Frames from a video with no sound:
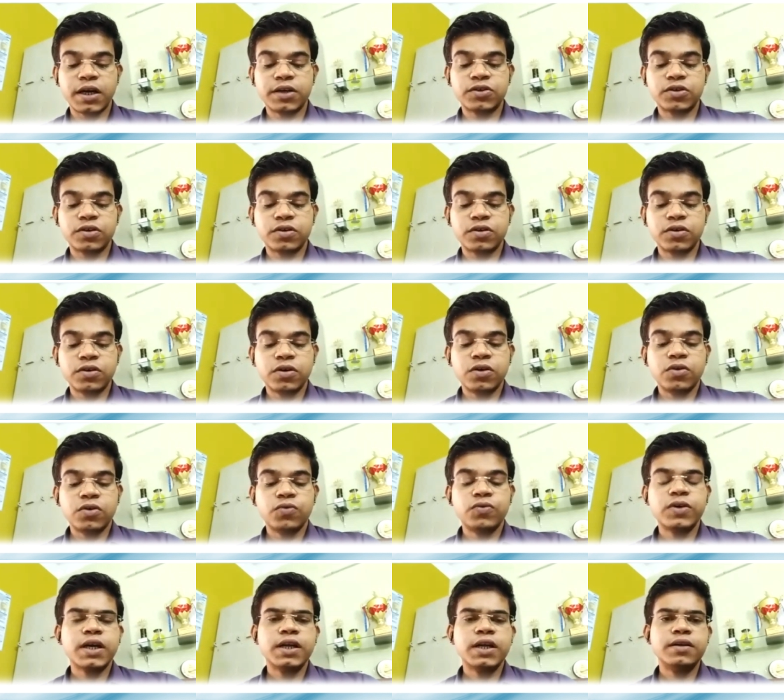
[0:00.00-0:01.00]
And
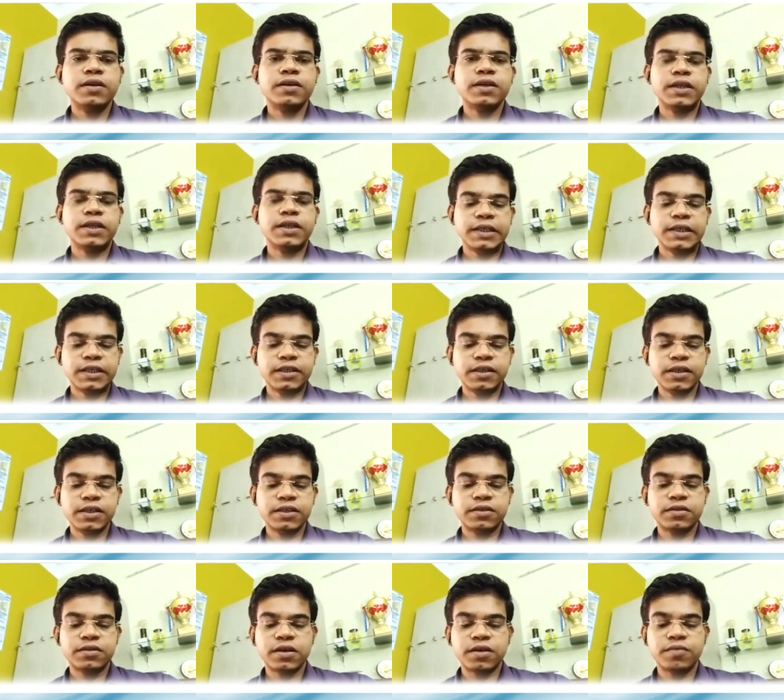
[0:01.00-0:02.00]
we can
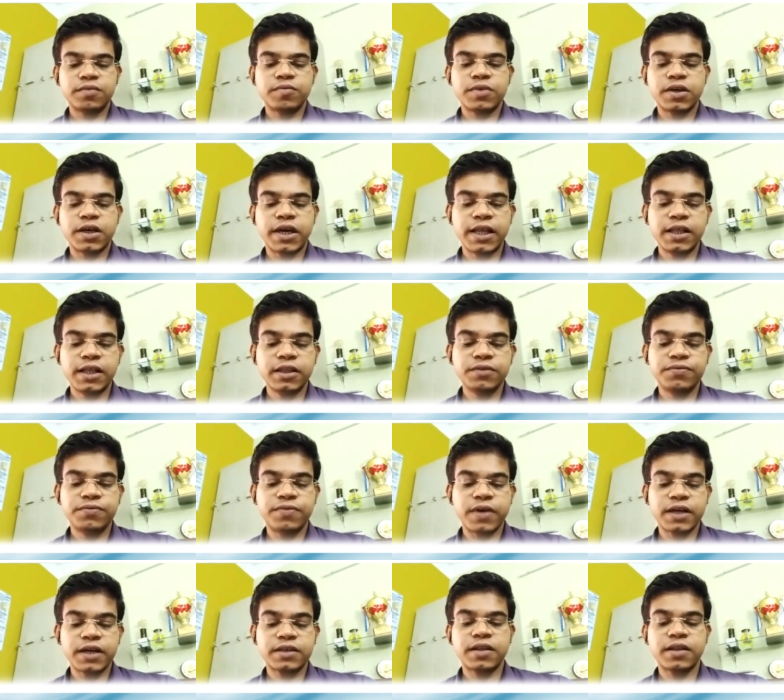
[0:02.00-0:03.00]
increase
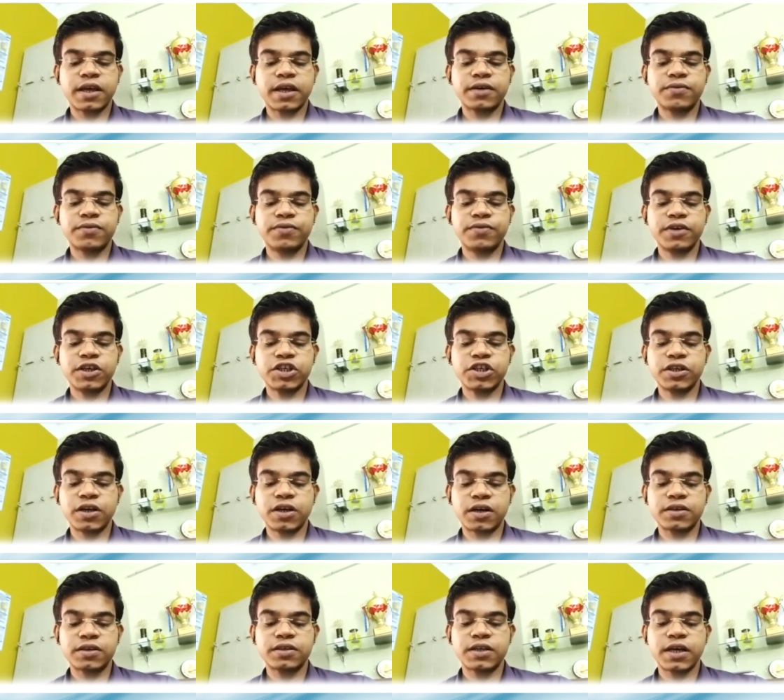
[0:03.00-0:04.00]
healthy fats like fish,
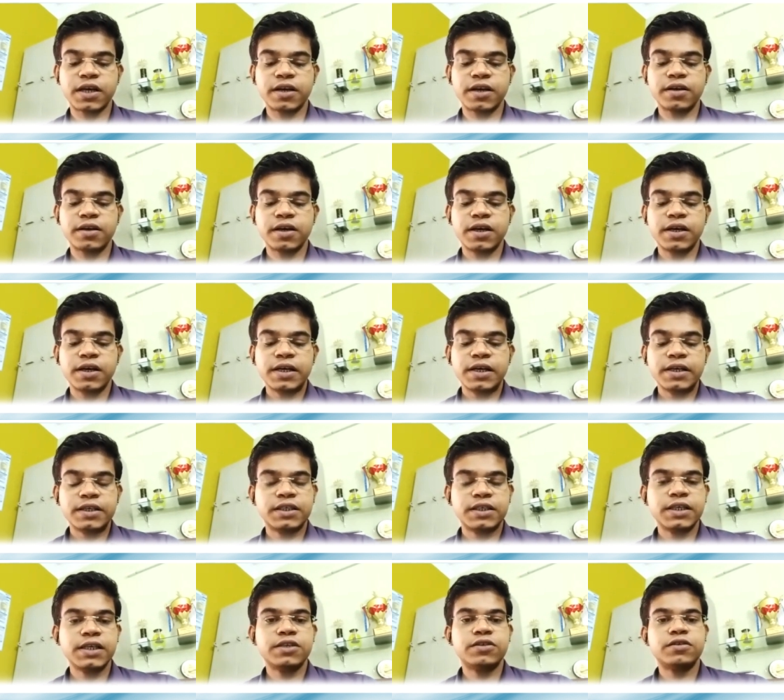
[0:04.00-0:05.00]
nuts, and
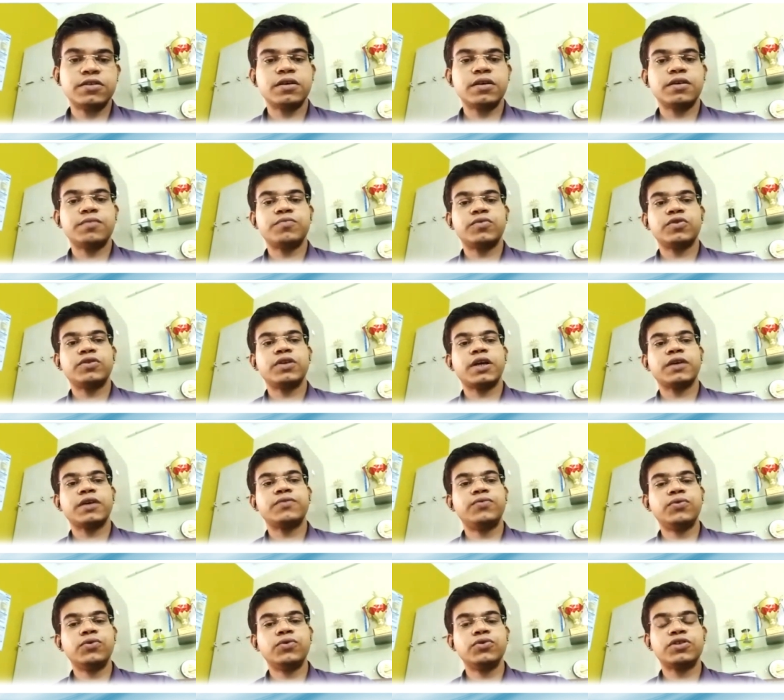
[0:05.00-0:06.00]
seeds,
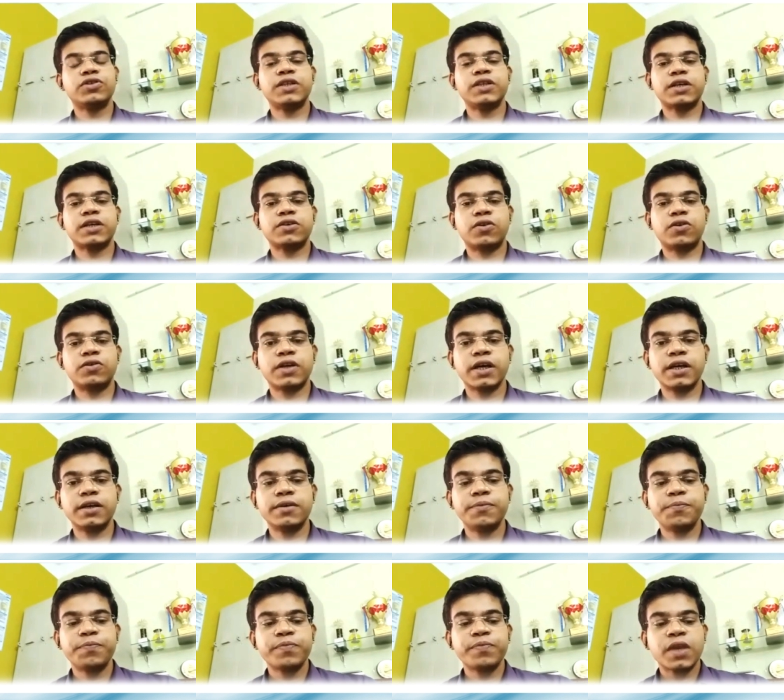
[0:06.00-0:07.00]
like foods that
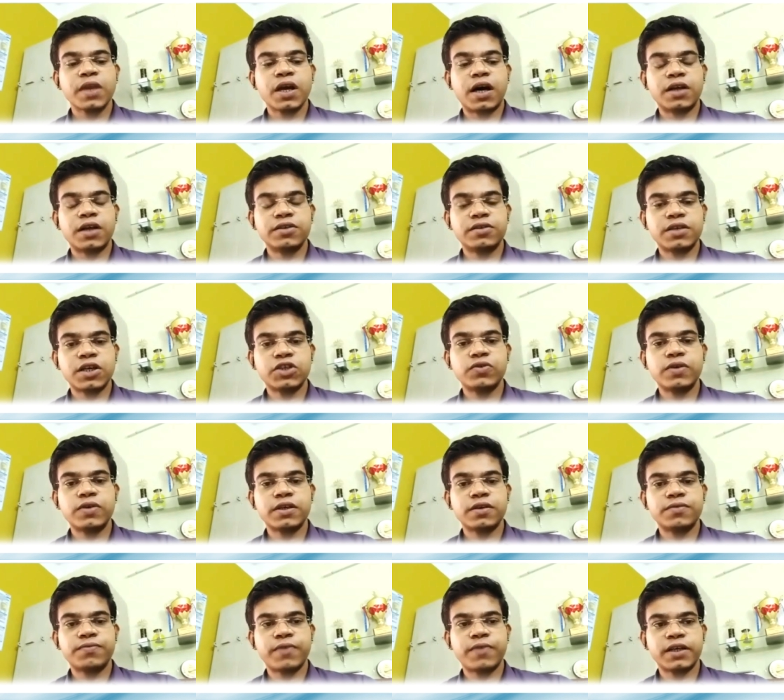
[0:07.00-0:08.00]
contain
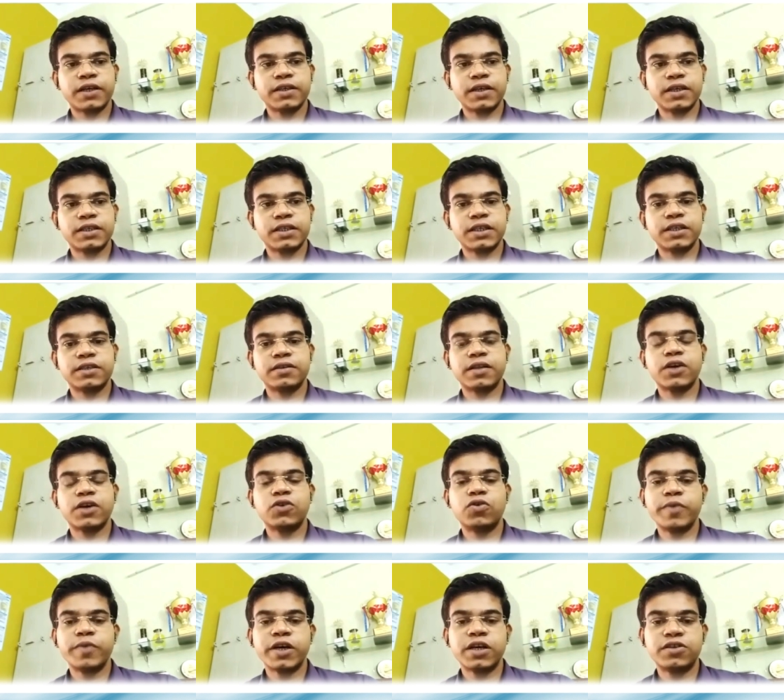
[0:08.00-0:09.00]
unsaturated fatty acids
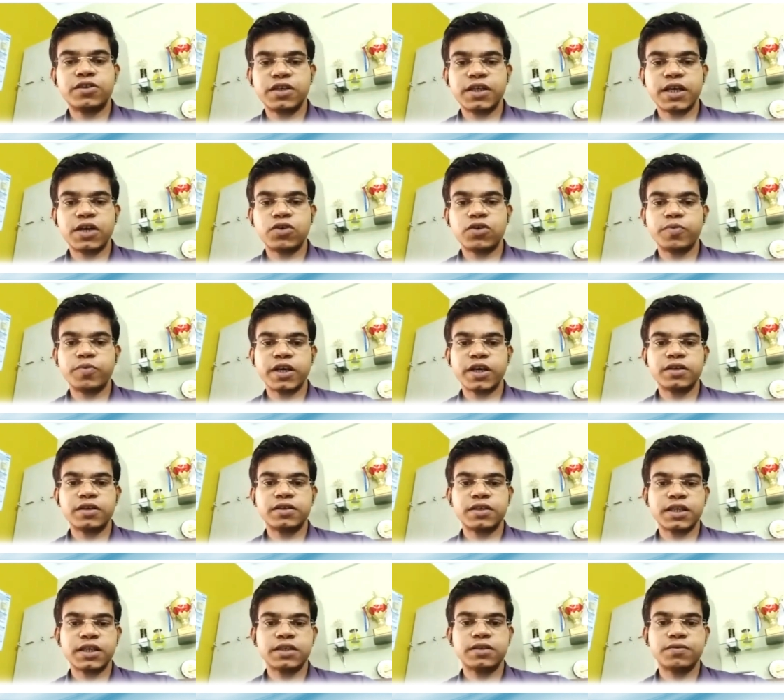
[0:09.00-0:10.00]
like omega-3 and
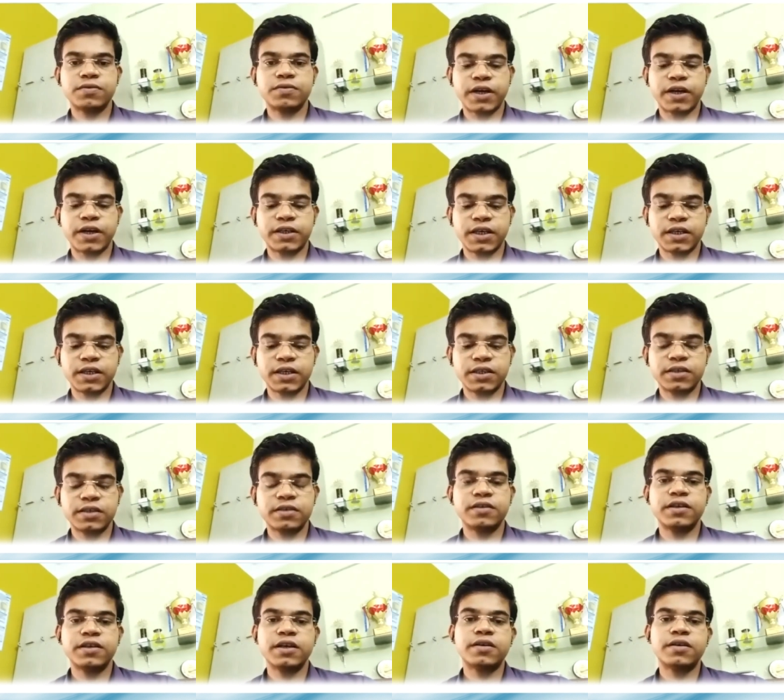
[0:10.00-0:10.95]
omega-6 fatty acids.